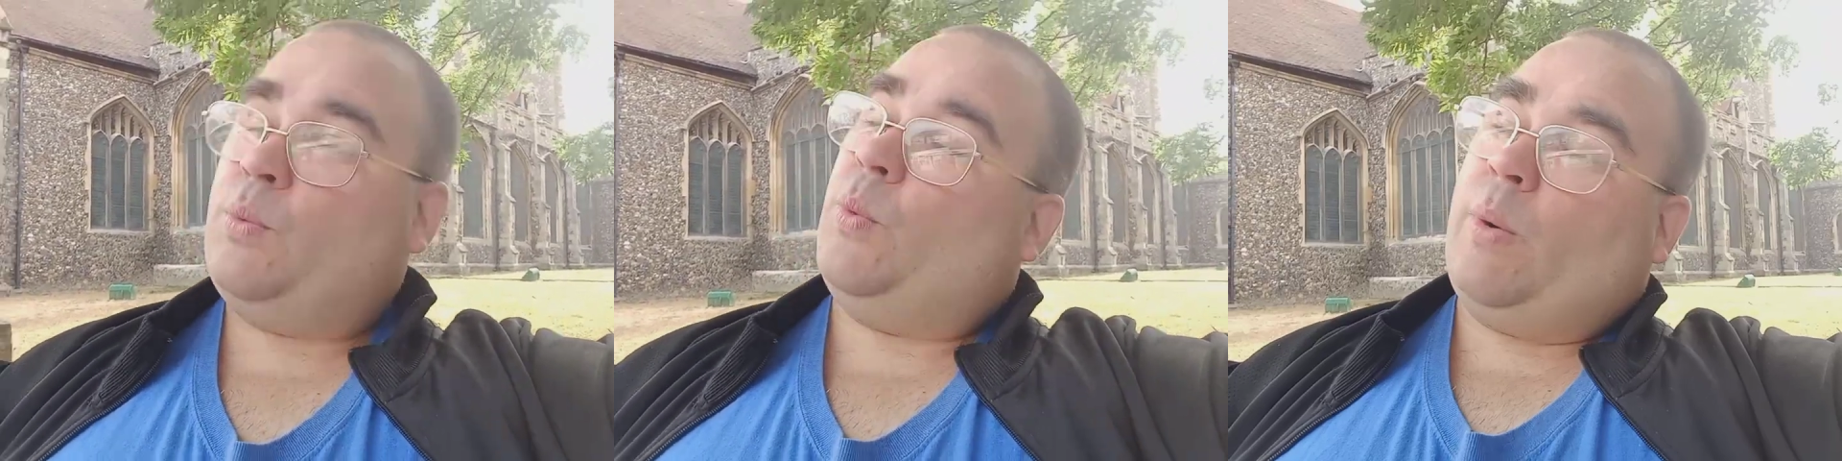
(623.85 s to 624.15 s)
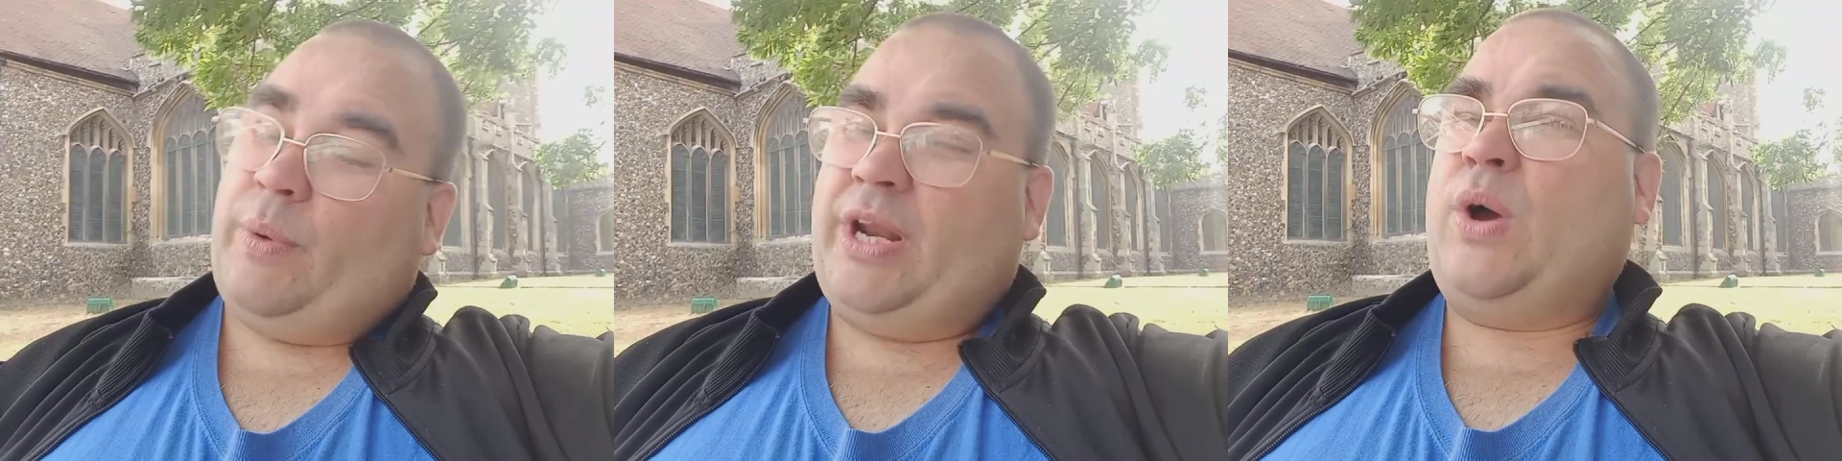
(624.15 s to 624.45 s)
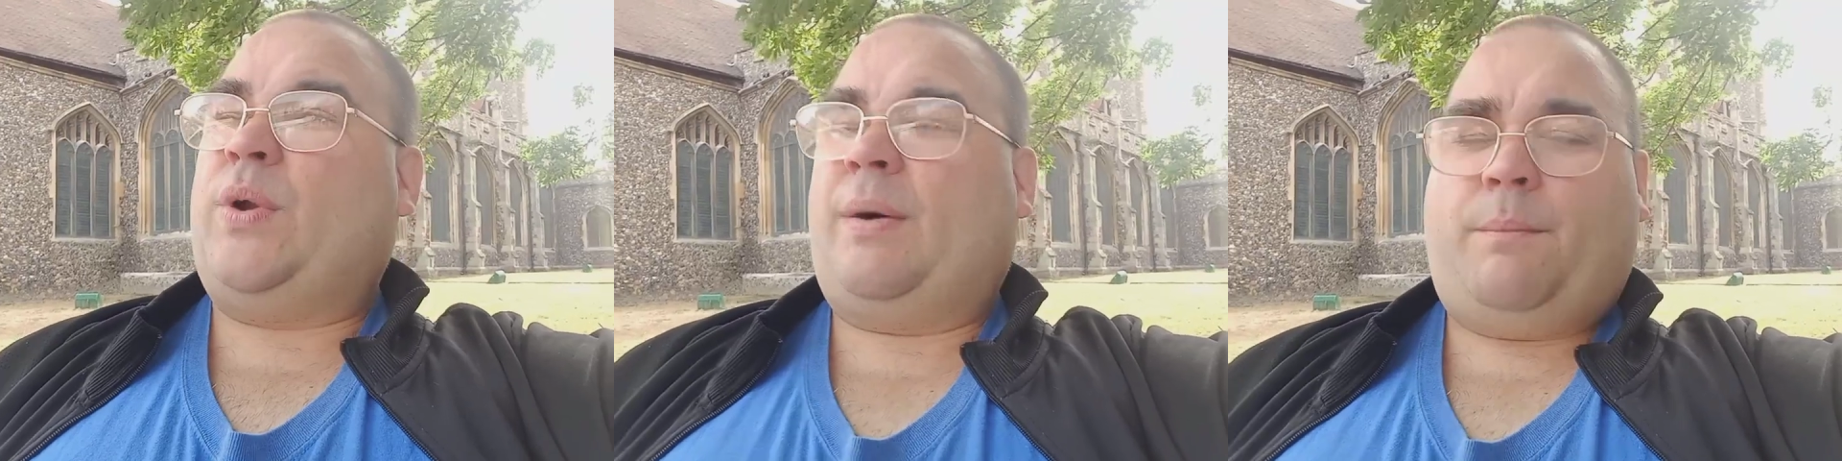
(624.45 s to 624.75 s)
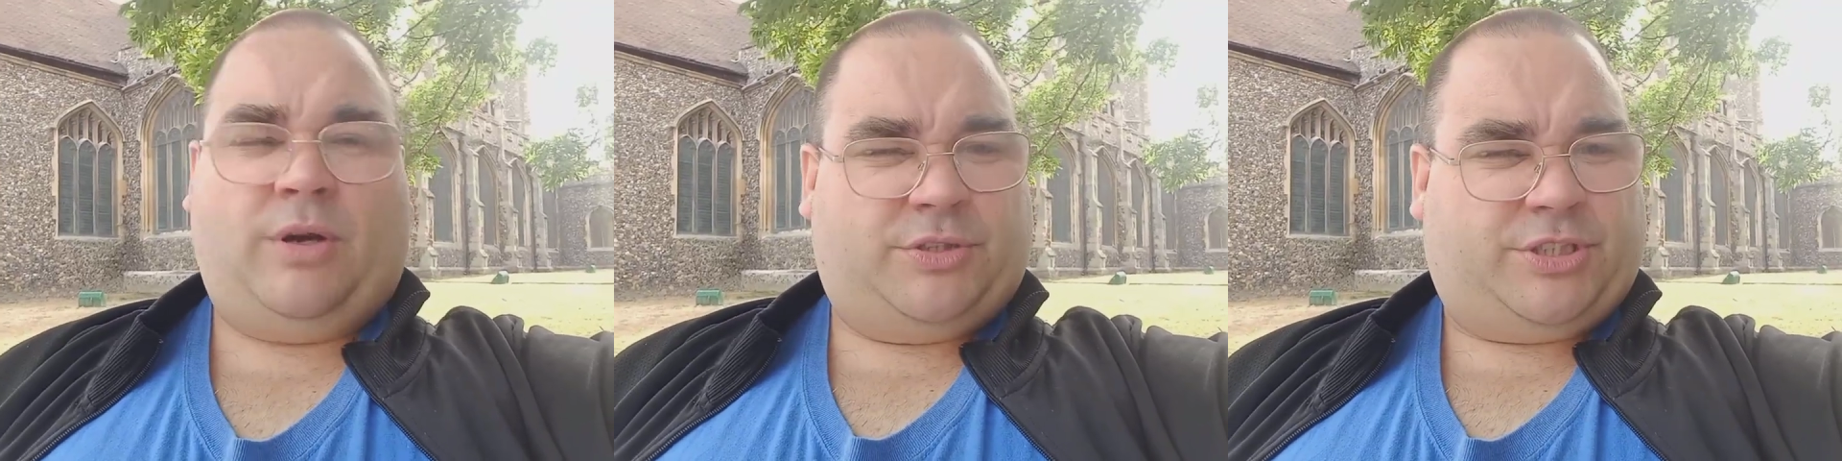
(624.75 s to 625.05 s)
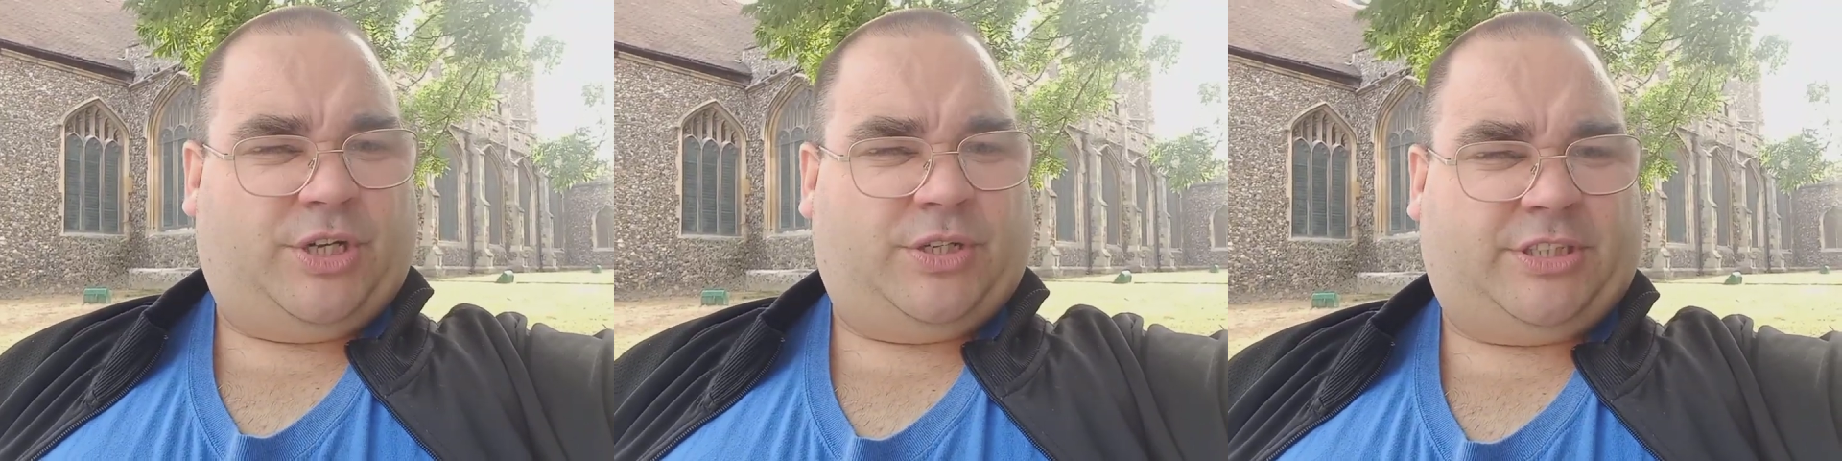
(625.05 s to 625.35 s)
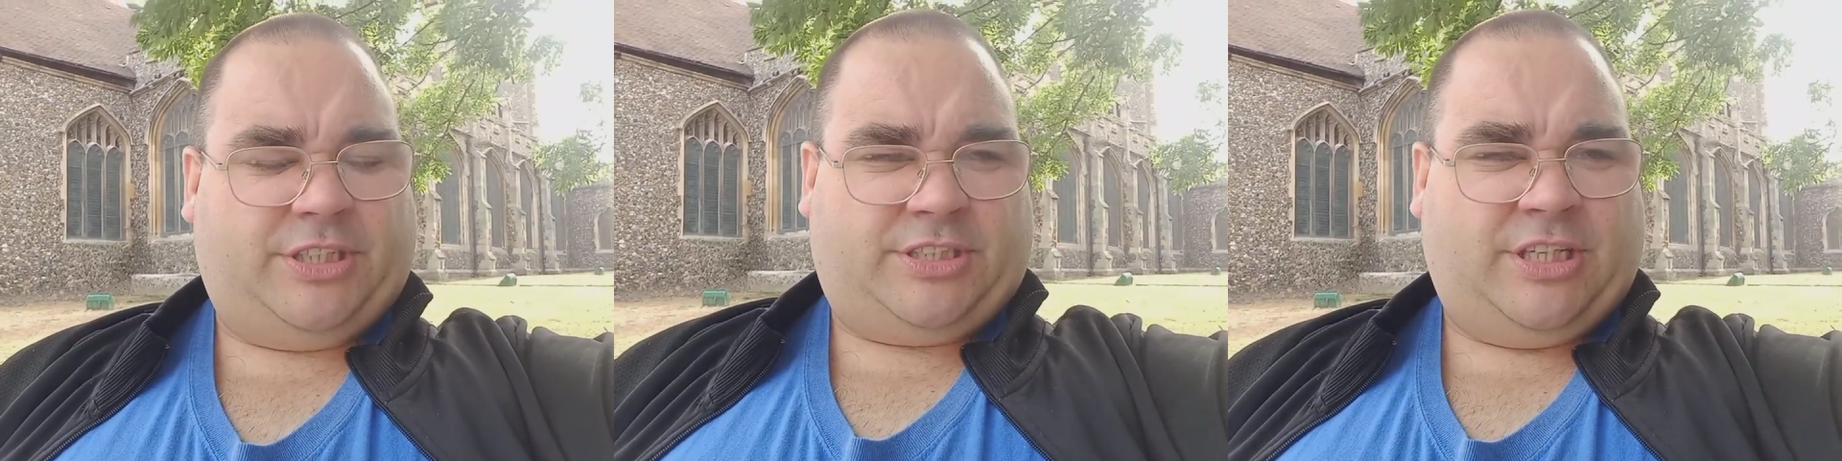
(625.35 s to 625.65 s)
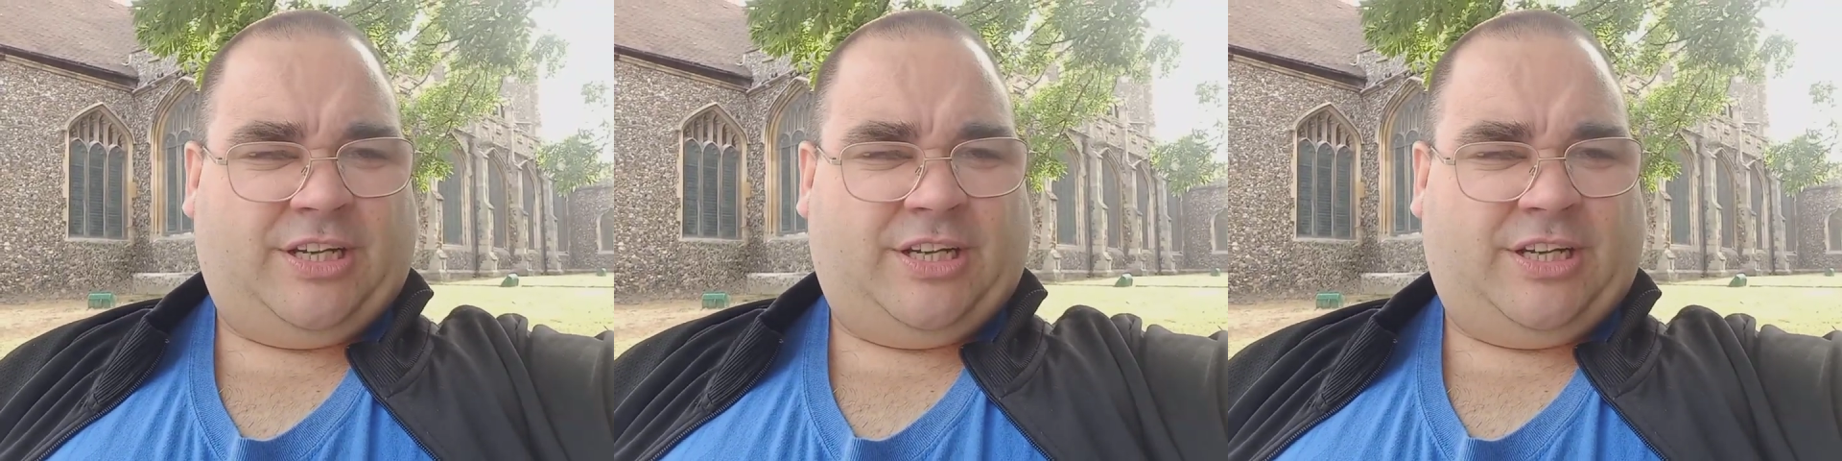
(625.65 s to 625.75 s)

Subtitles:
Well, we know that most churches